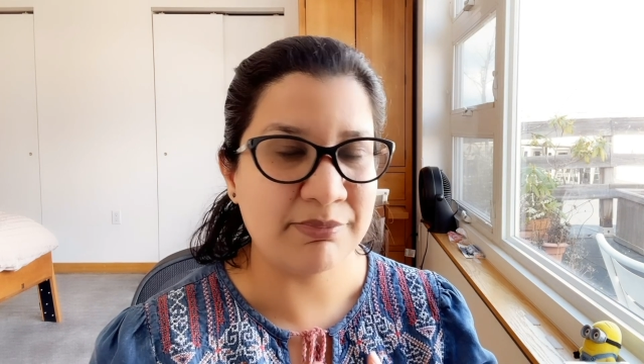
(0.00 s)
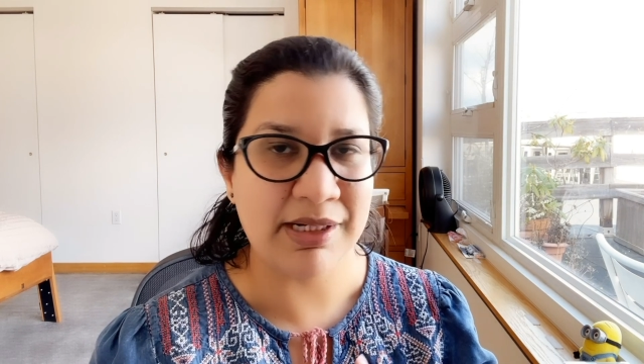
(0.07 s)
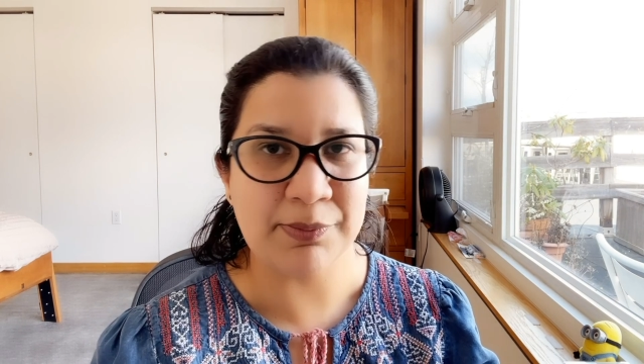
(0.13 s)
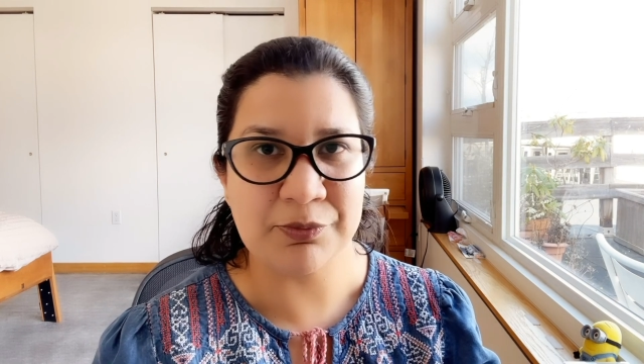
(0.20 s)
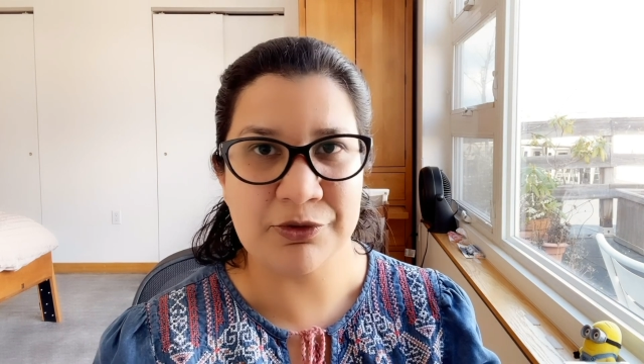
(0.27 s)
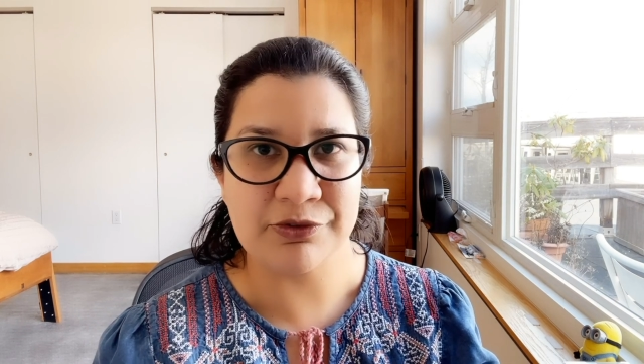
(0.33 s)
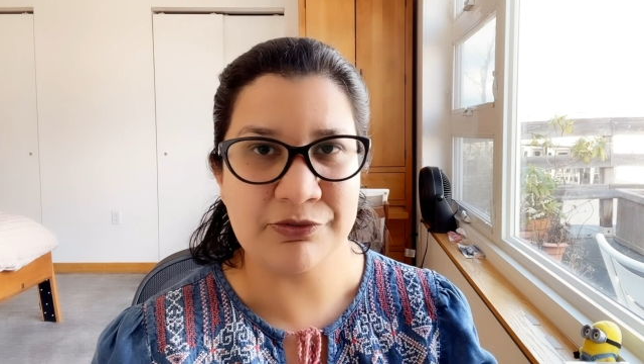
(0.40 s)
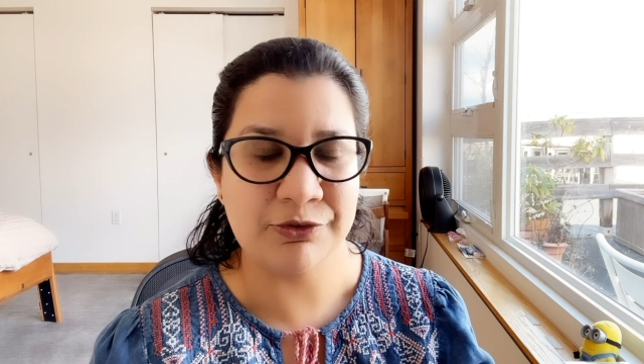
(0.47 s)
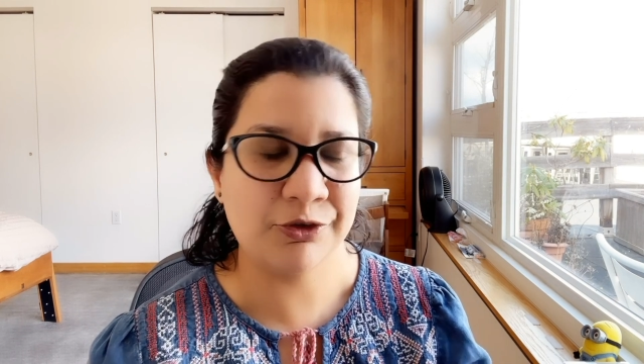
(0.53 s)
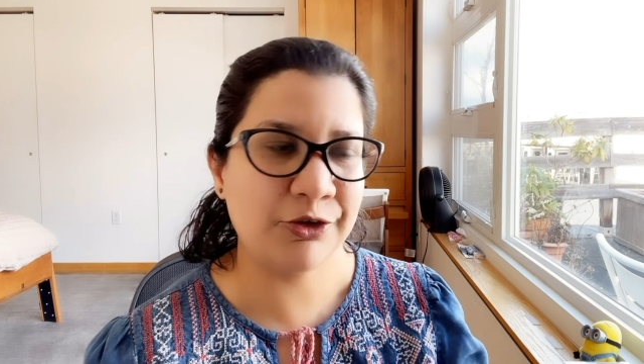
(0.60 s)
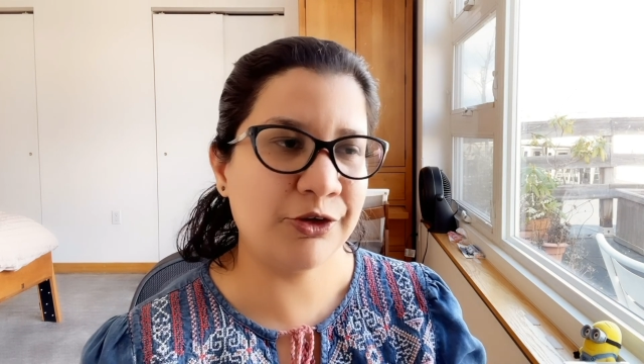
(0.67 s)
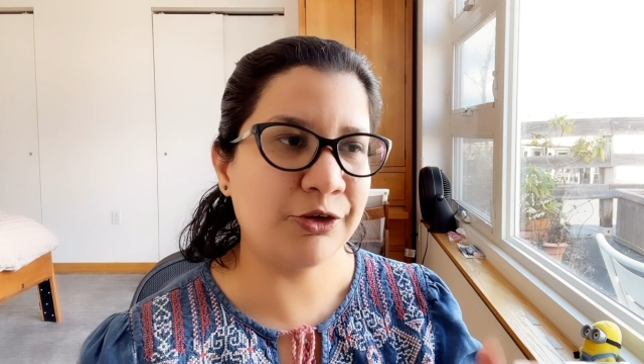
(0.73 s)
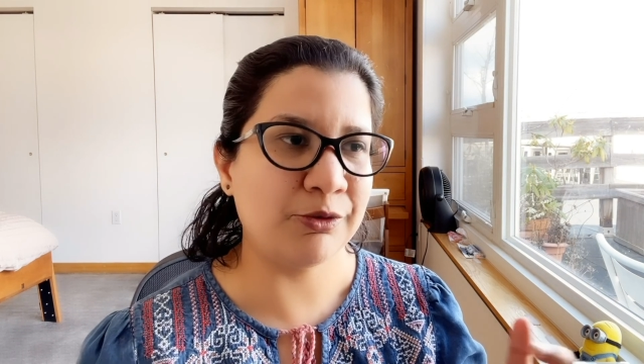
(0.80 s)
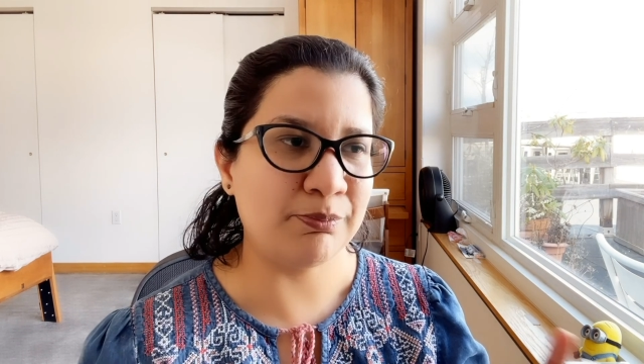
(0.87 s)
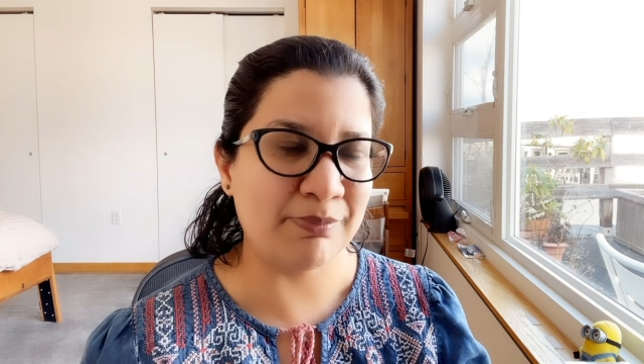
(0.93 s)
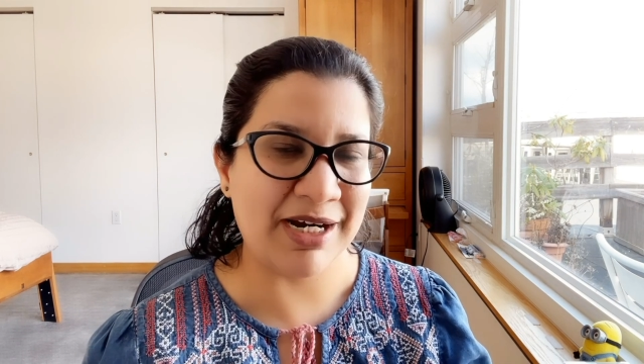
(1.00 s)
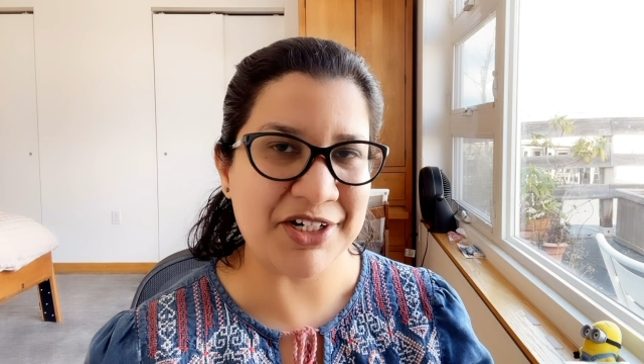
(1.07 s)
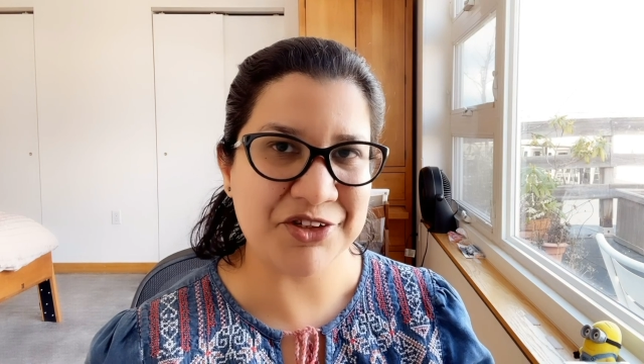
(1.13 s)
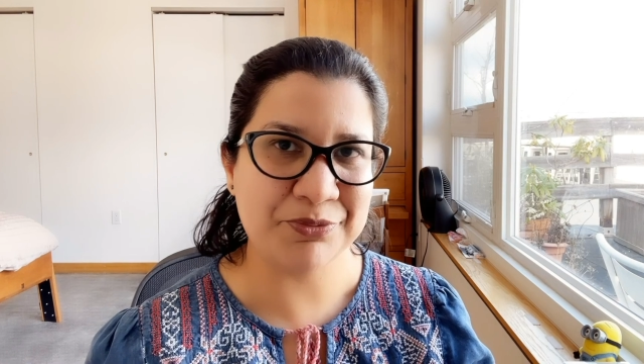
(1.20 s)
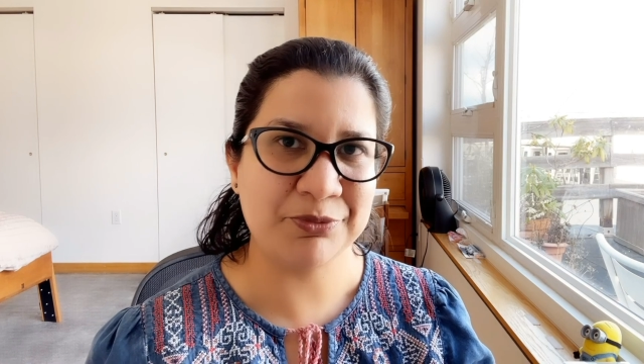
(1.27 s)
my portfolio, Matt's